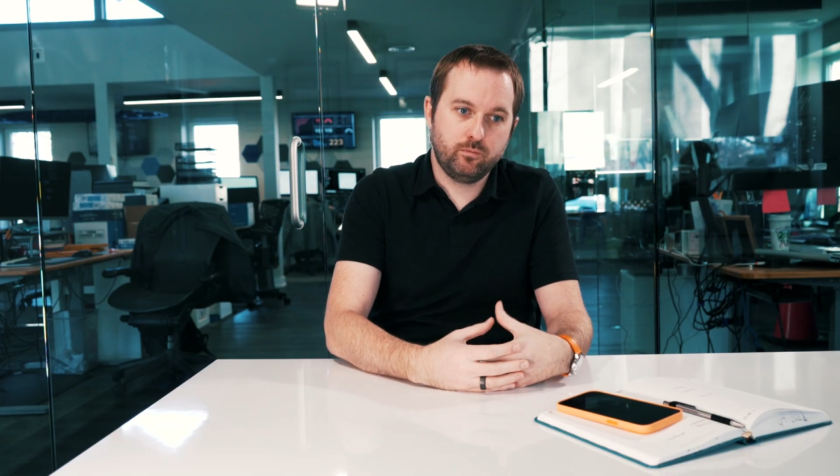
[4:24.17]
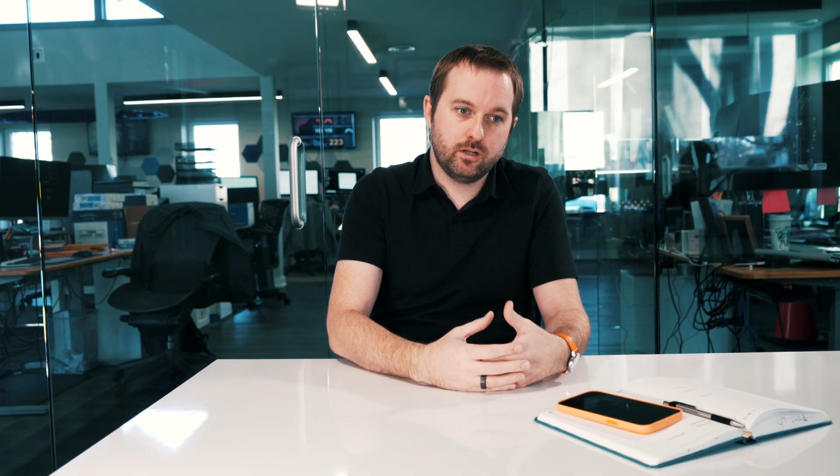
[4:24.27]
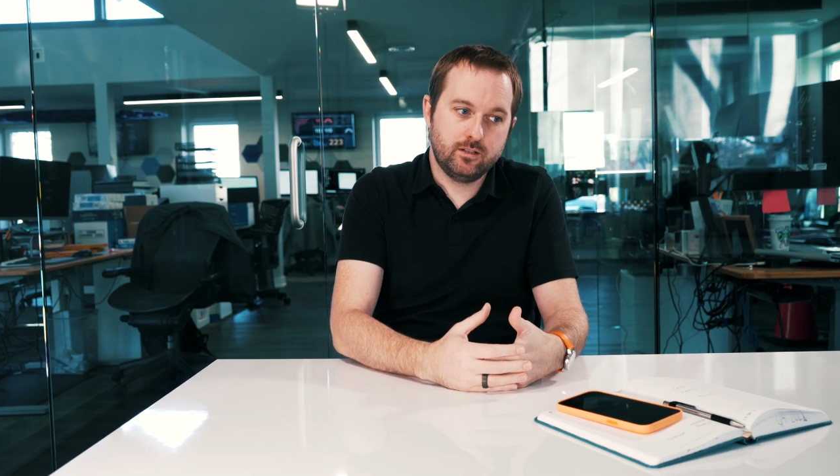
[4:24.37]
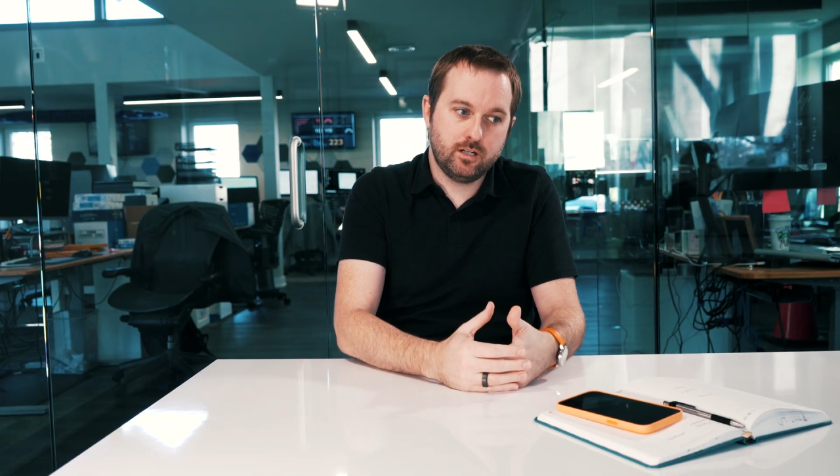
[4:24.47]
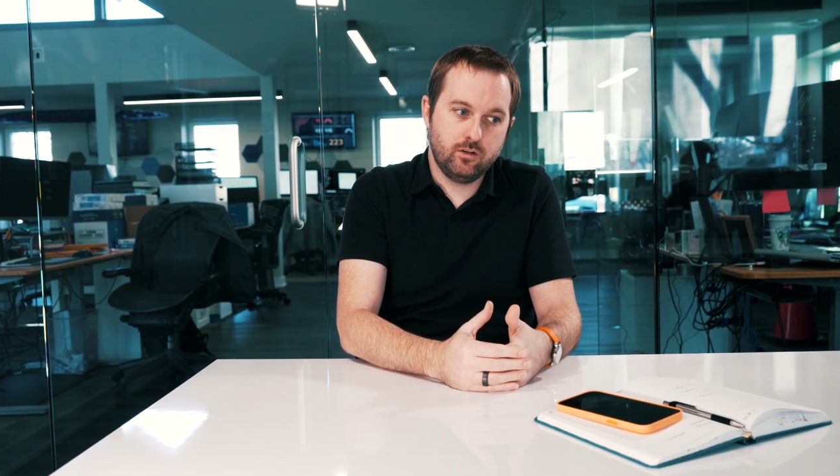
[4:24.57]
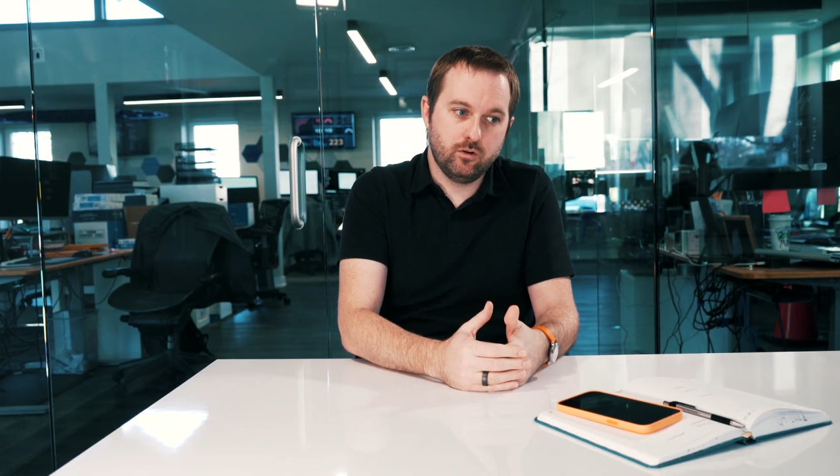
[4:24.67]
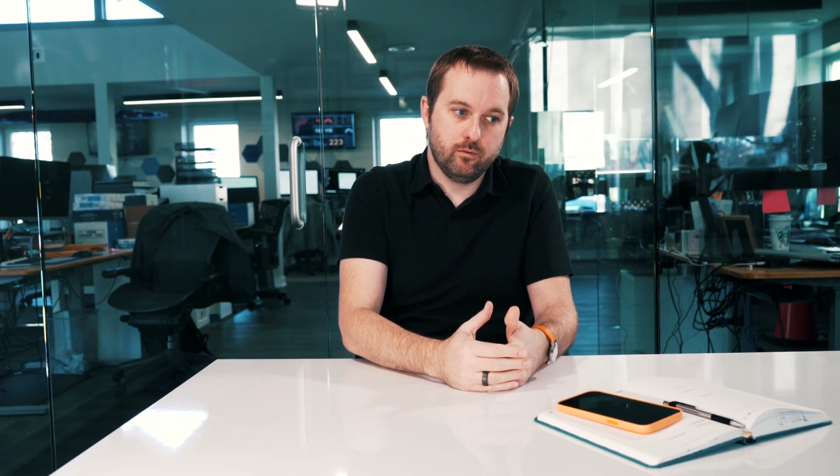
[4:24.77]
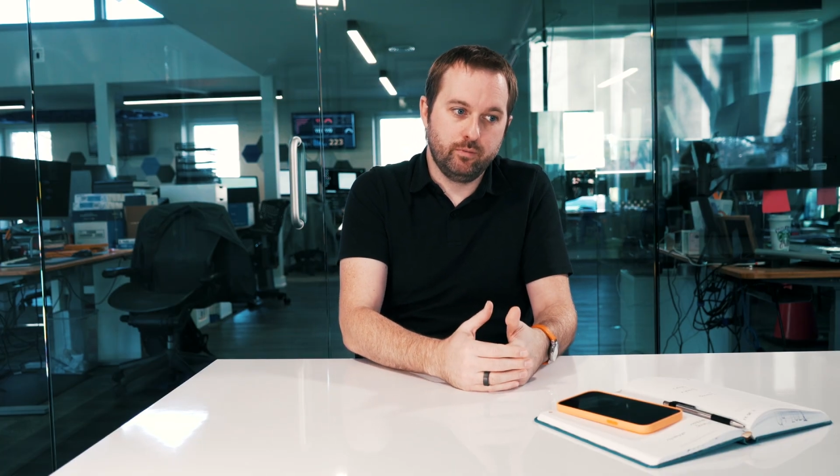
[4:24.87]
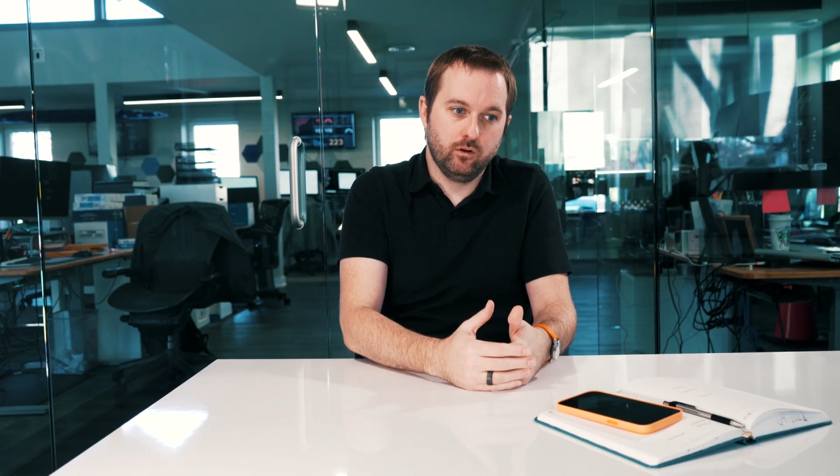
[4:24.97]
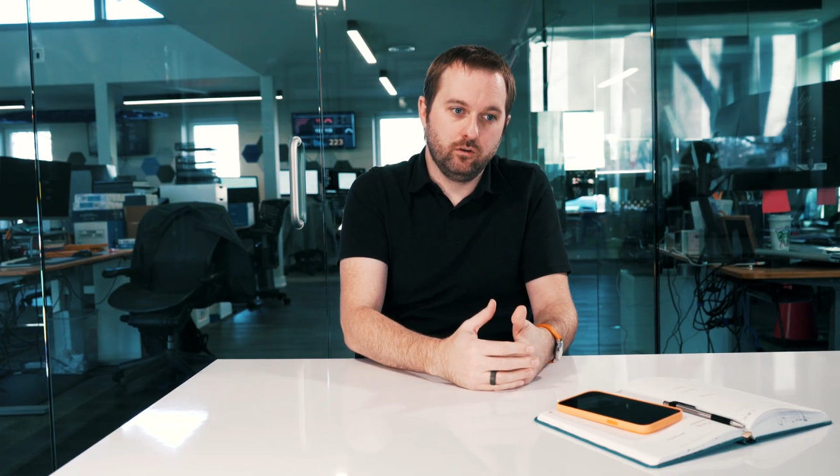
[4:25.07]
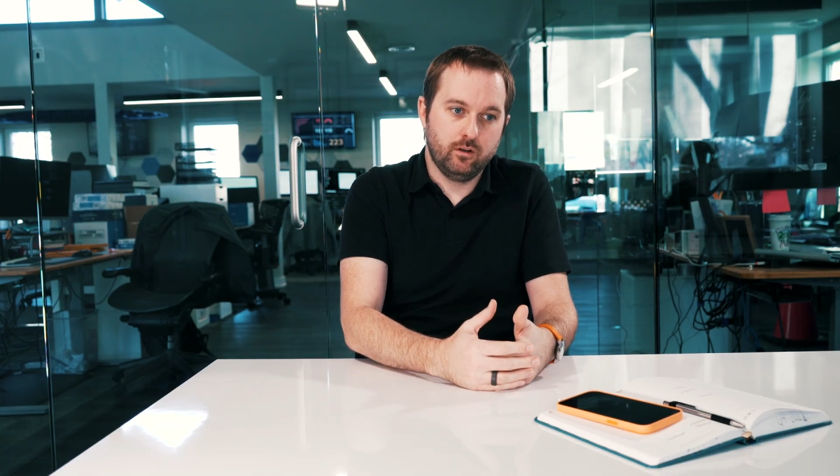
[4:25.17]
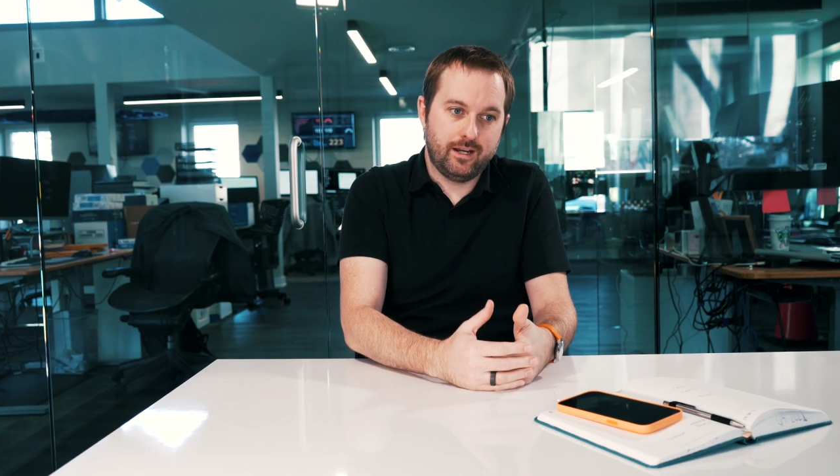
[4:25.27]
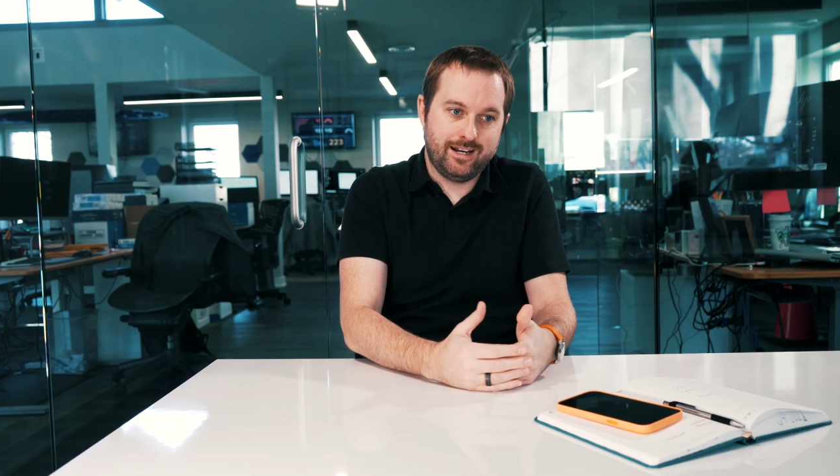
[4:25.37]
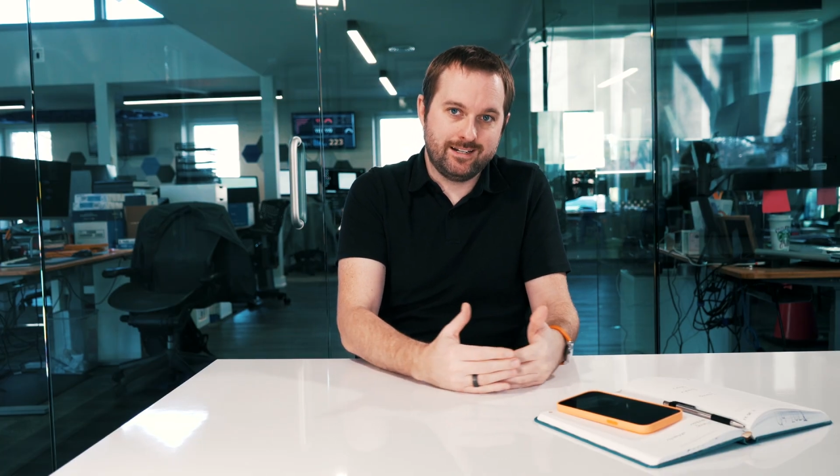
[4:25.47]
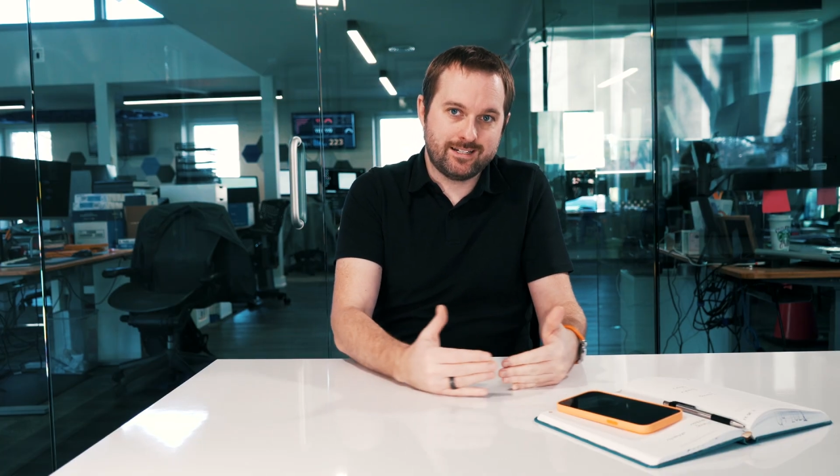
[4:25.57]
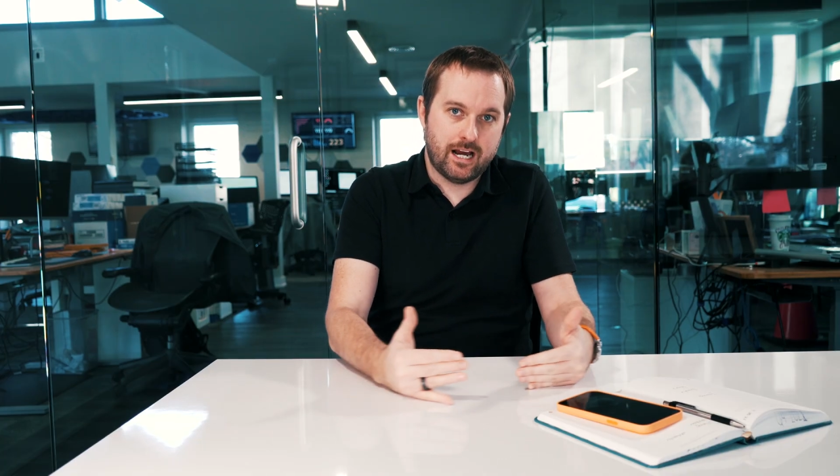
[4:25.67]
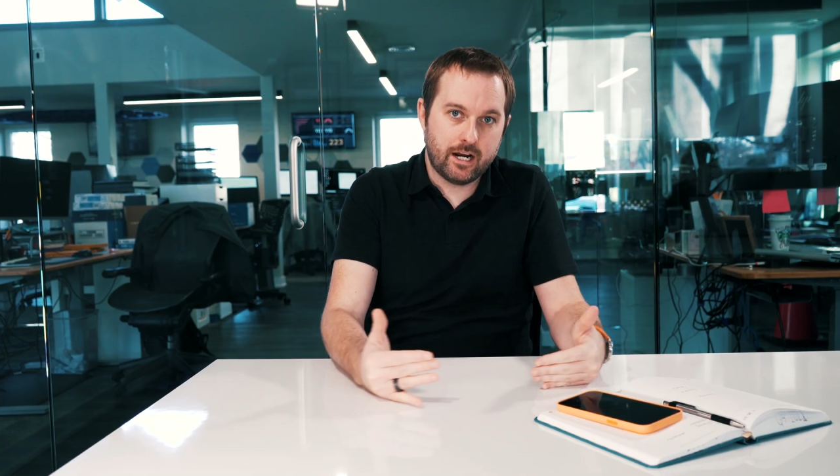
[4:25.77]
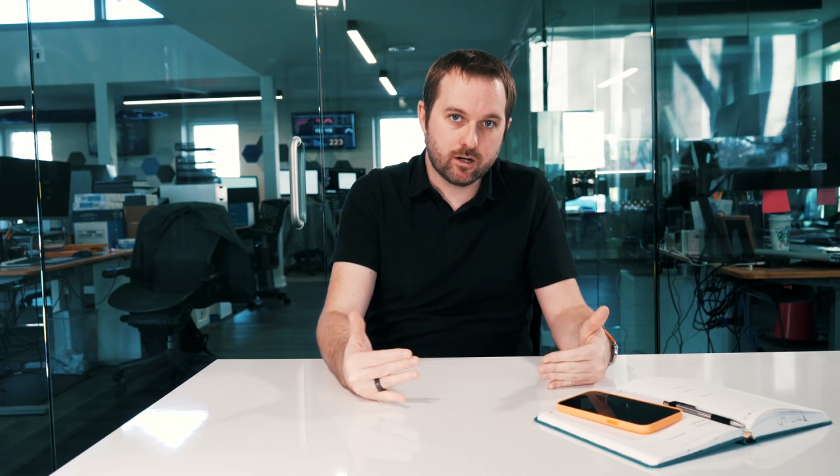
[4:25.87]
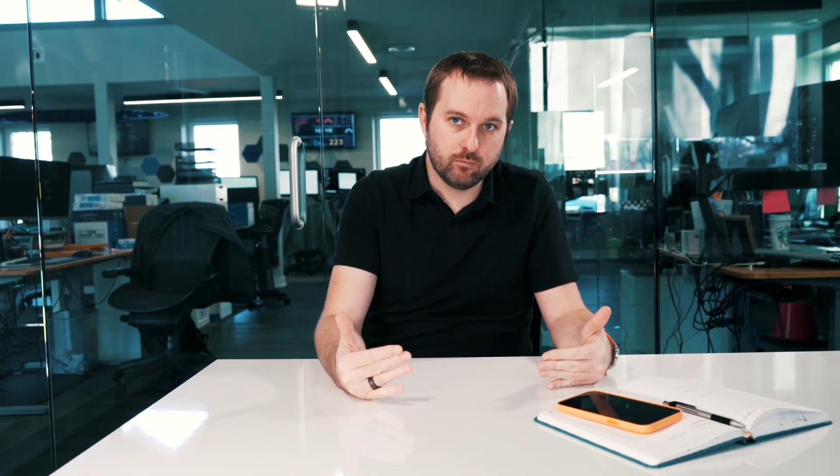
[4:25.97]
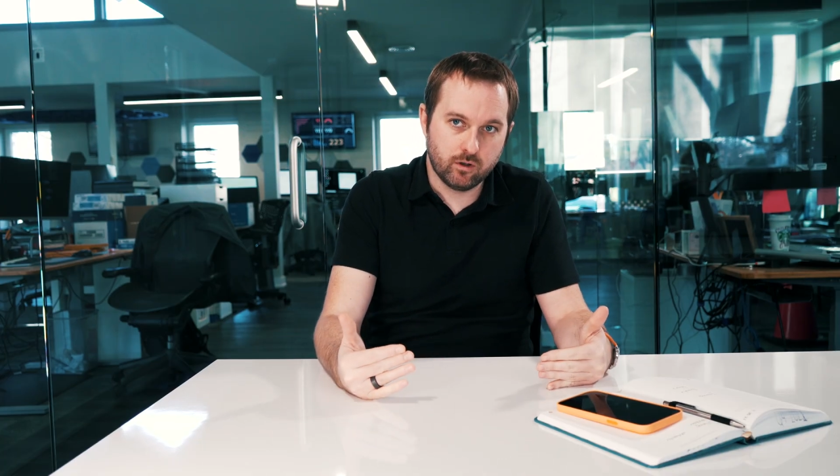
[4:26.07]
continue to build an
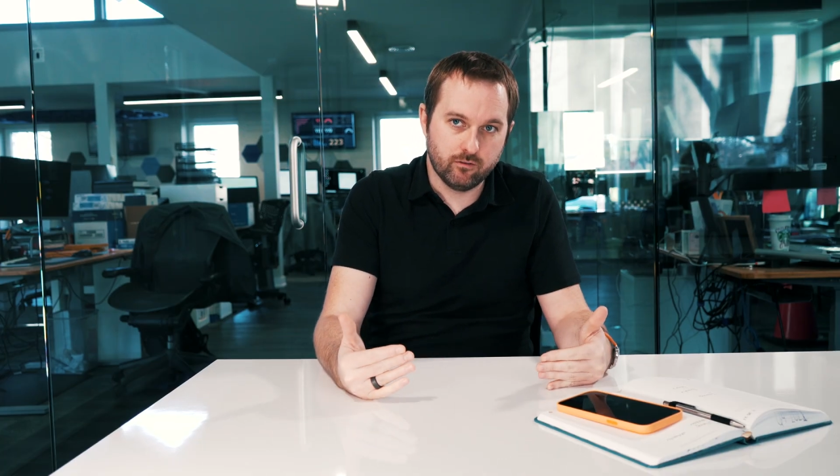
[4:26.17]
entire book